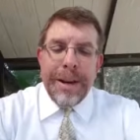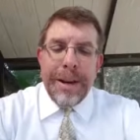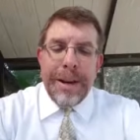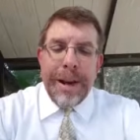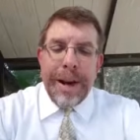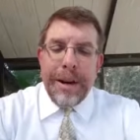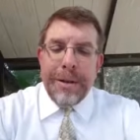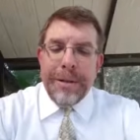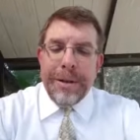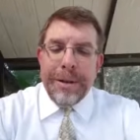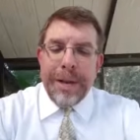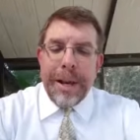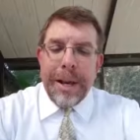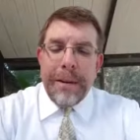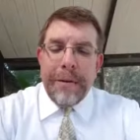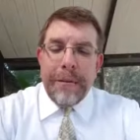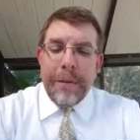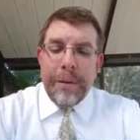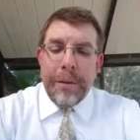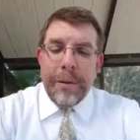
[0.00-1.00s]
How
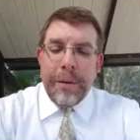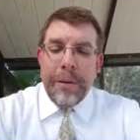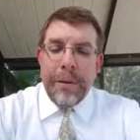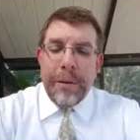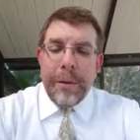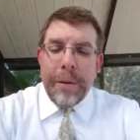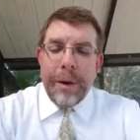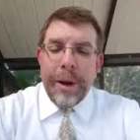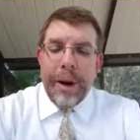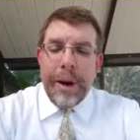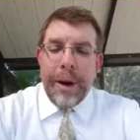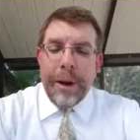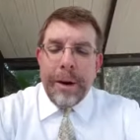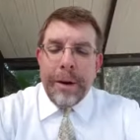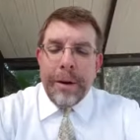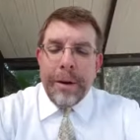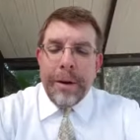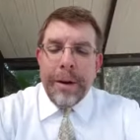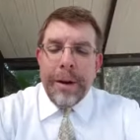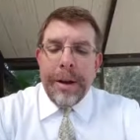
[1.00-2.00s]
thankful we
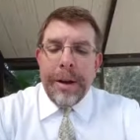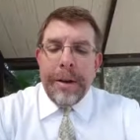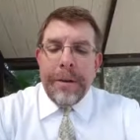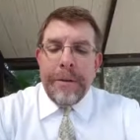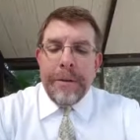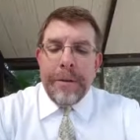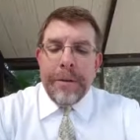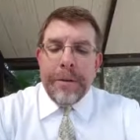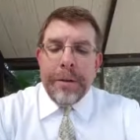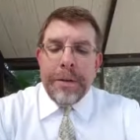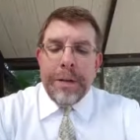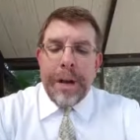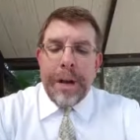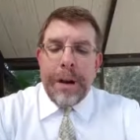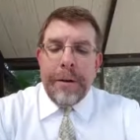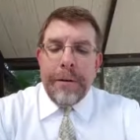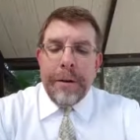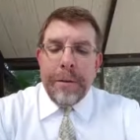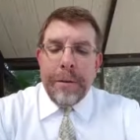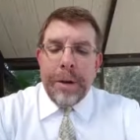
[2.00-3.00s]
are for
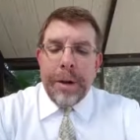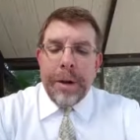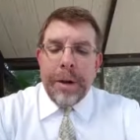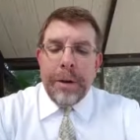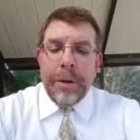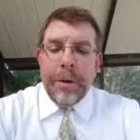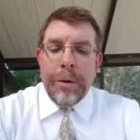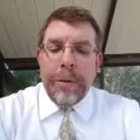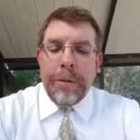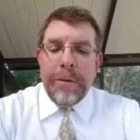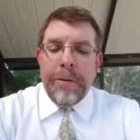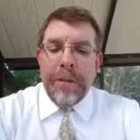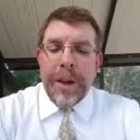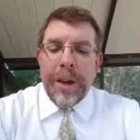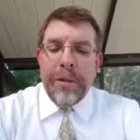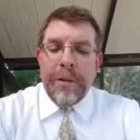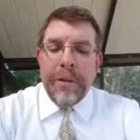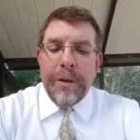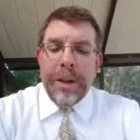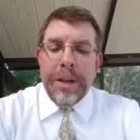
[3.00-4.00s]
everyone who
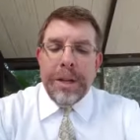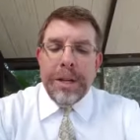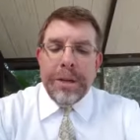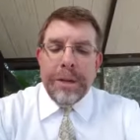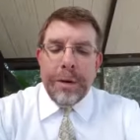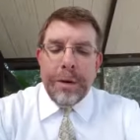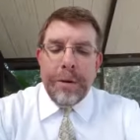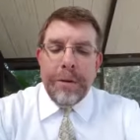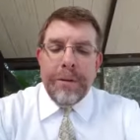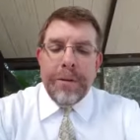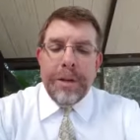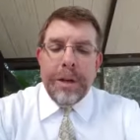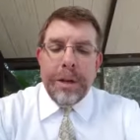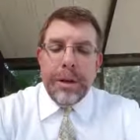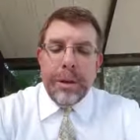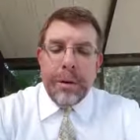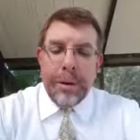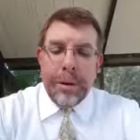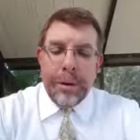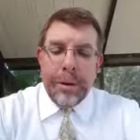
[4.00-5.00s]
faithfully serves the
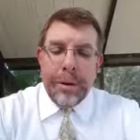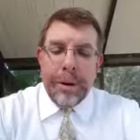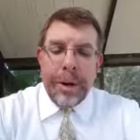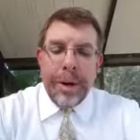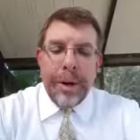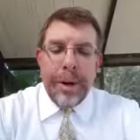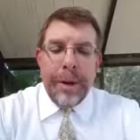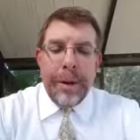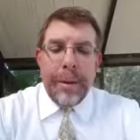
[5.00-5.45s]
Lord.